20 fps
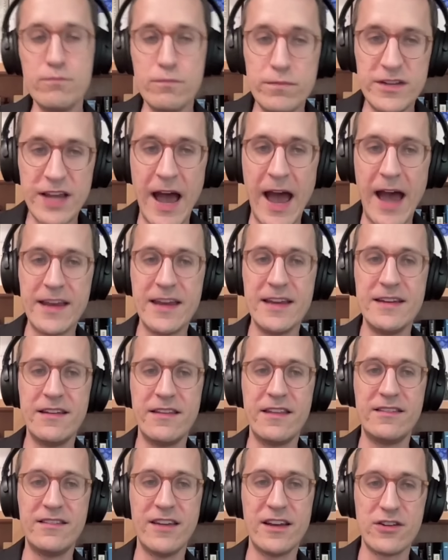tacking to
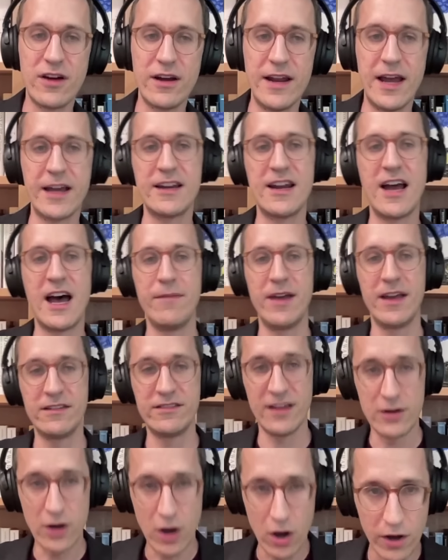the center on economics
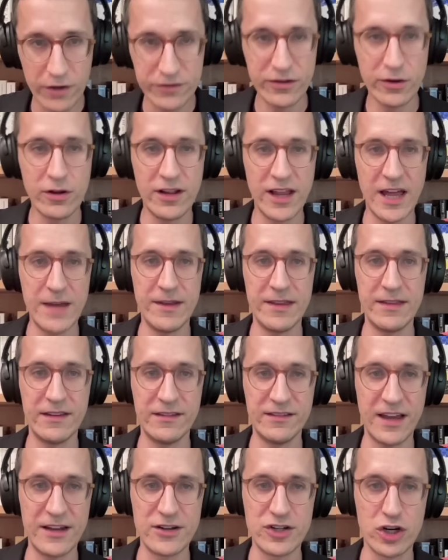and also claiming the
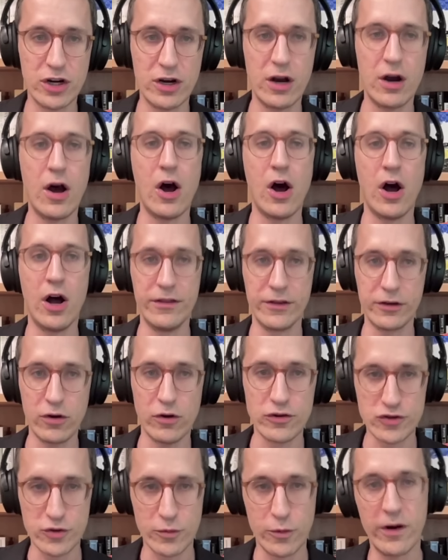center on the
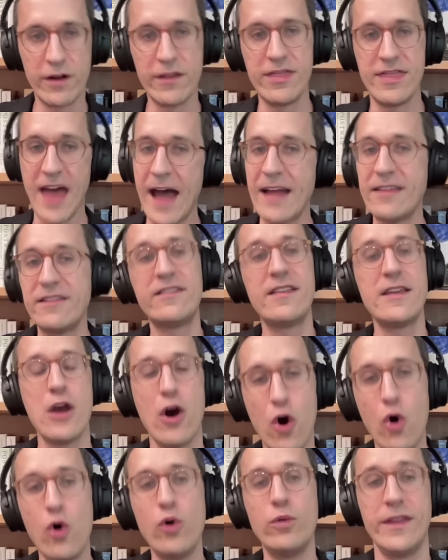culture war. That's the
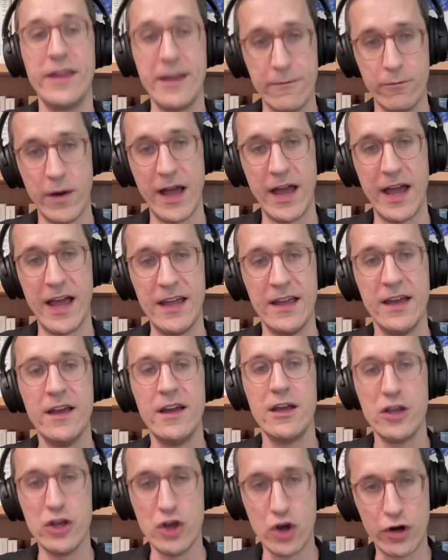only way
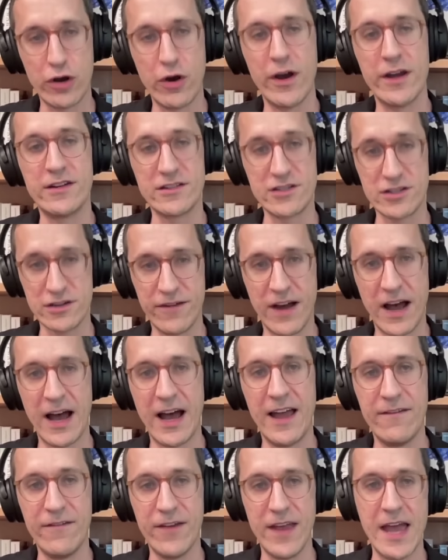you're going to
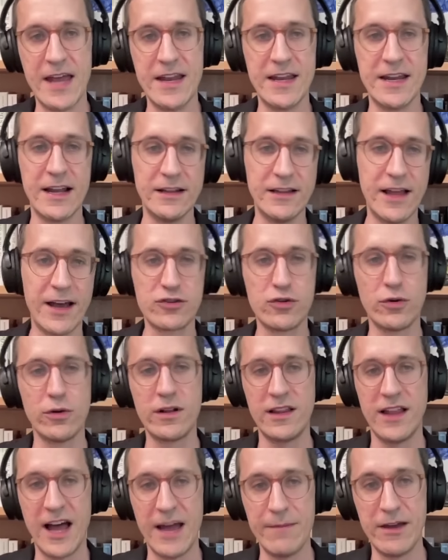survive in an electoral
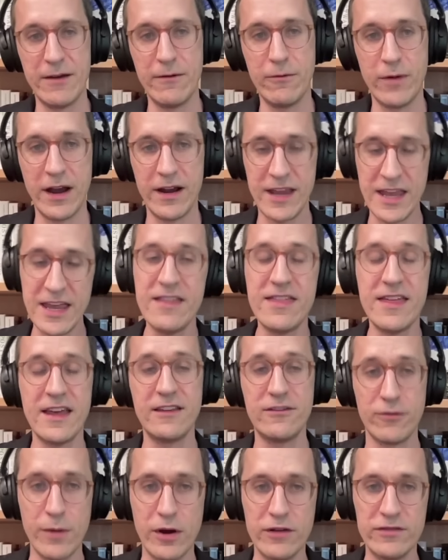climate where he thinks
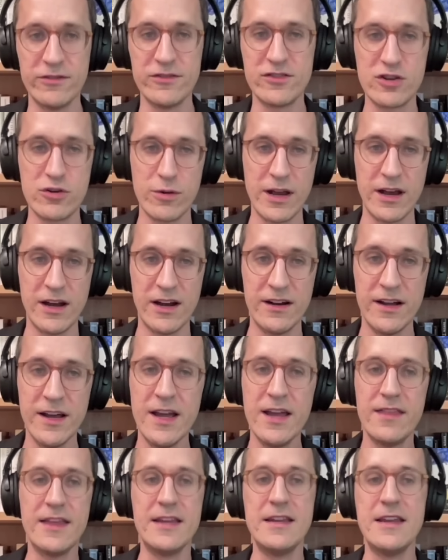for most of his career,
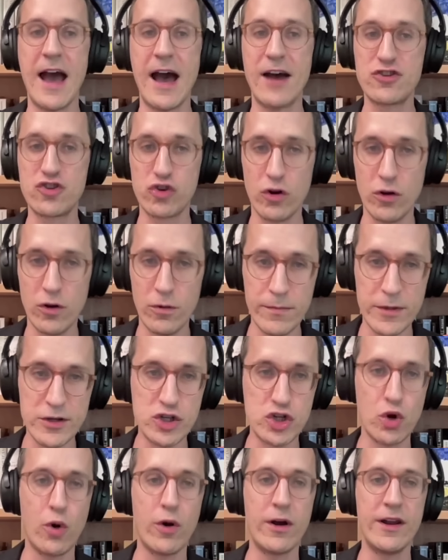the natural
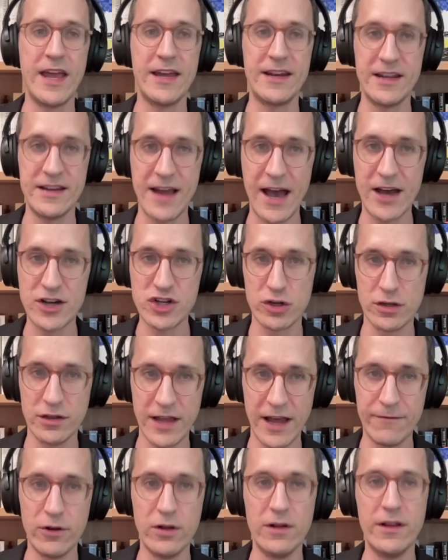majority at a national
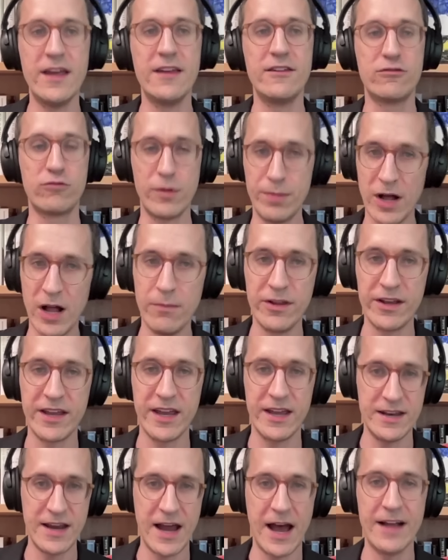level is
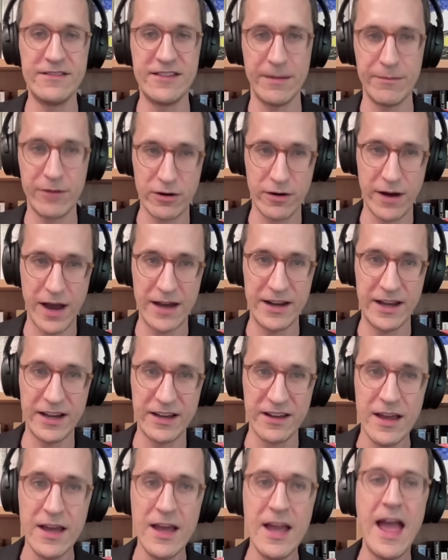Republican, not
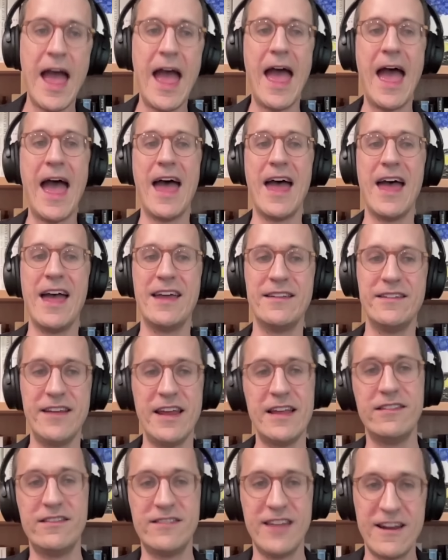Democratic. And
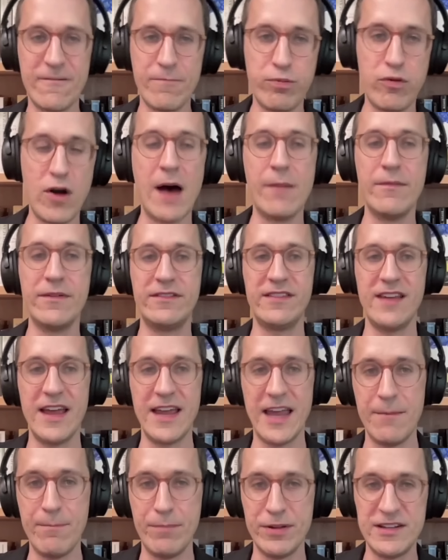instead of promising
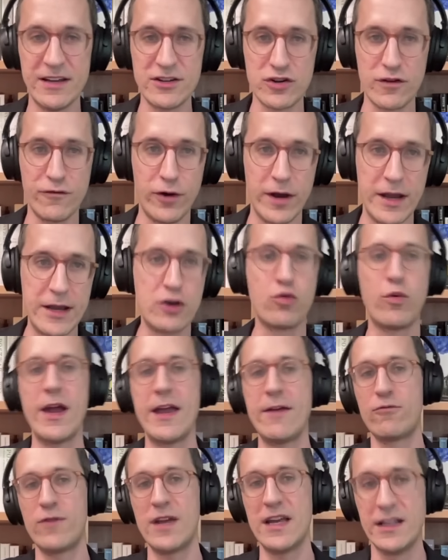a potential for a
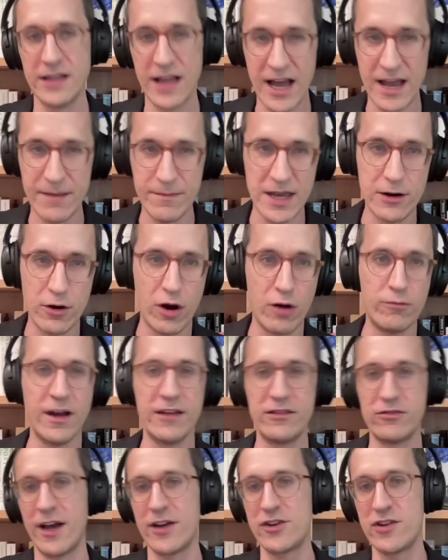great realignment or a
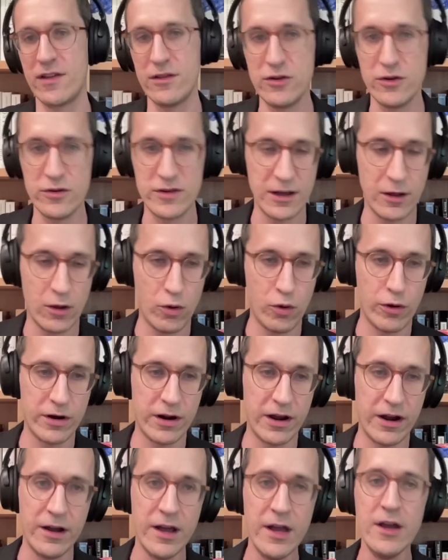resurrection of the New Deal
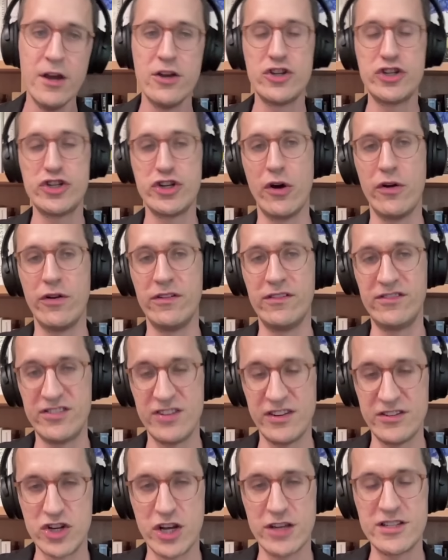order, Schoen is
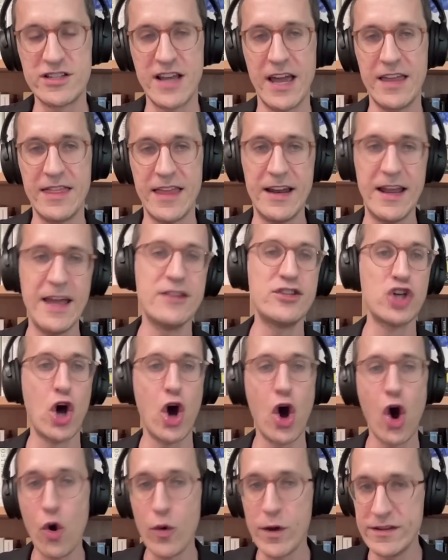just saying that it's
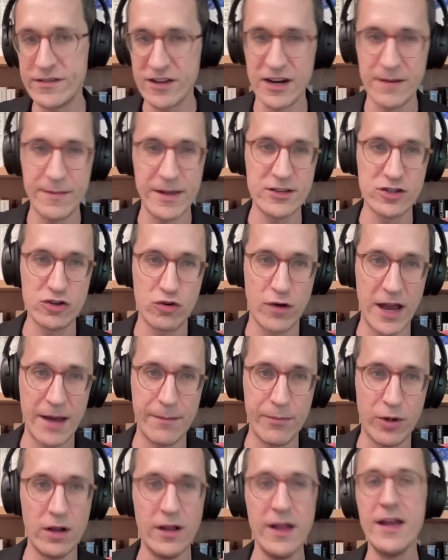always going to be a
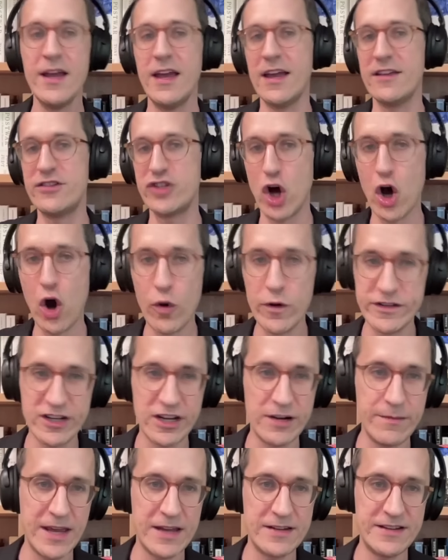scramble. It's always
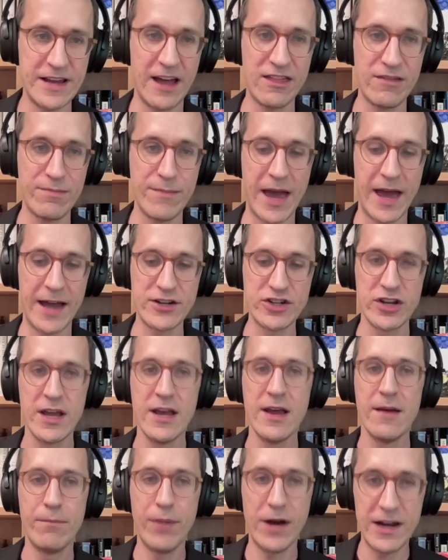going to be a death match.
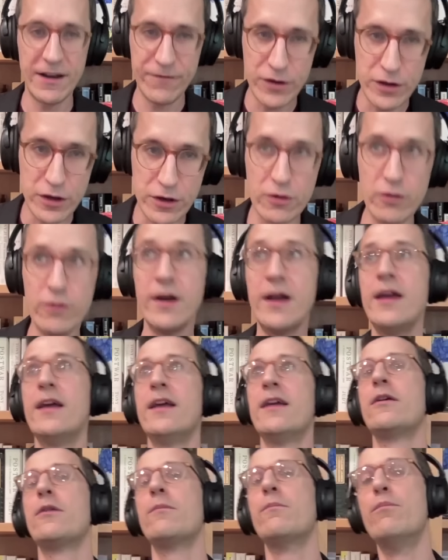But if you
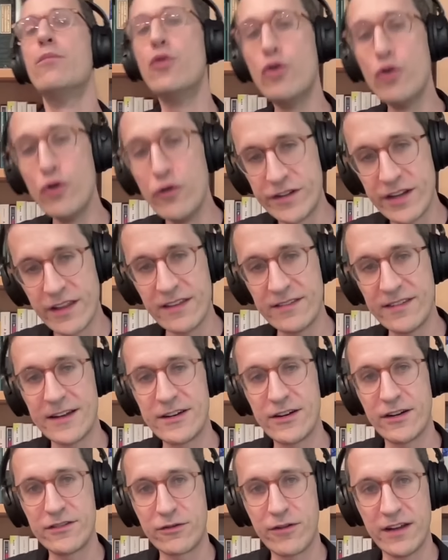move to the
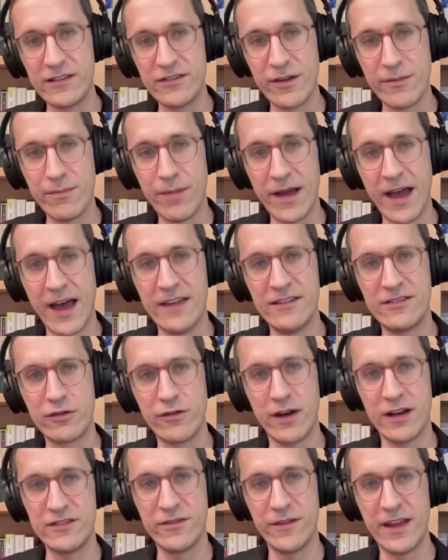center as aggressively as
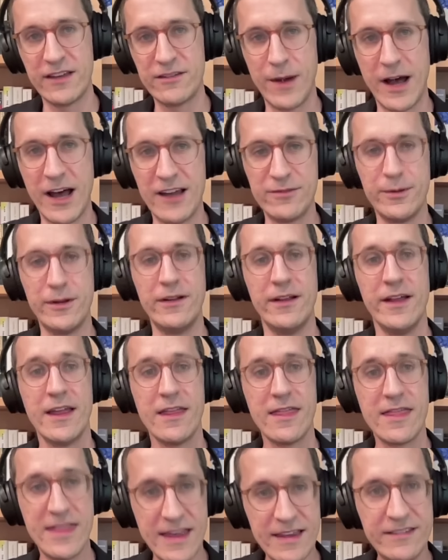aggressively as possible.
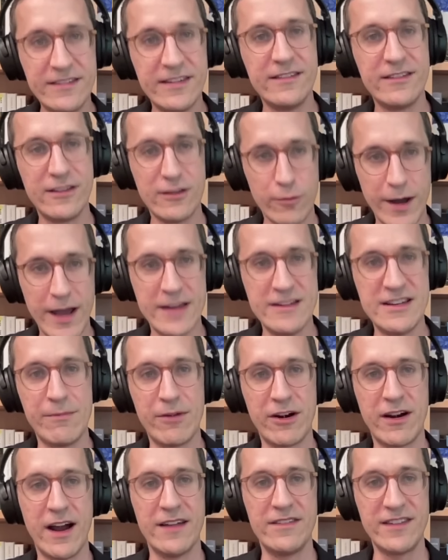This is the way
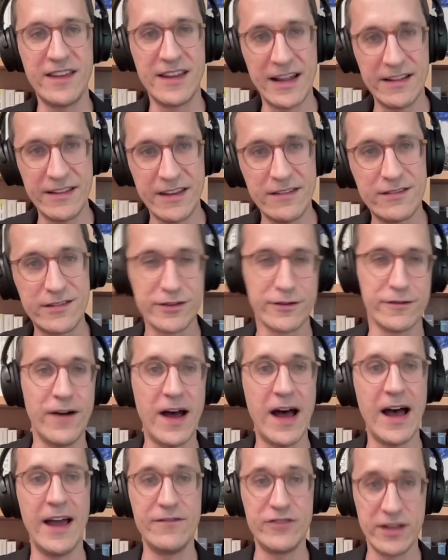Democrats can at least
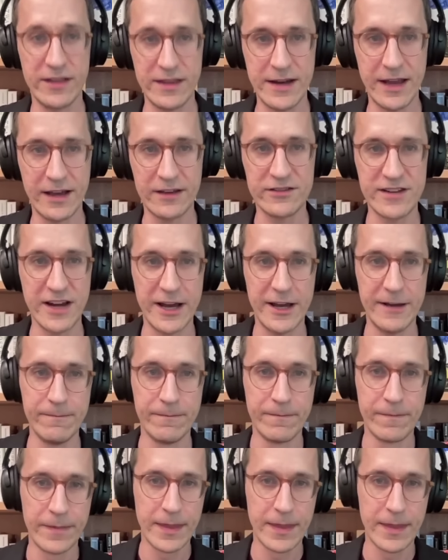survive to the next time.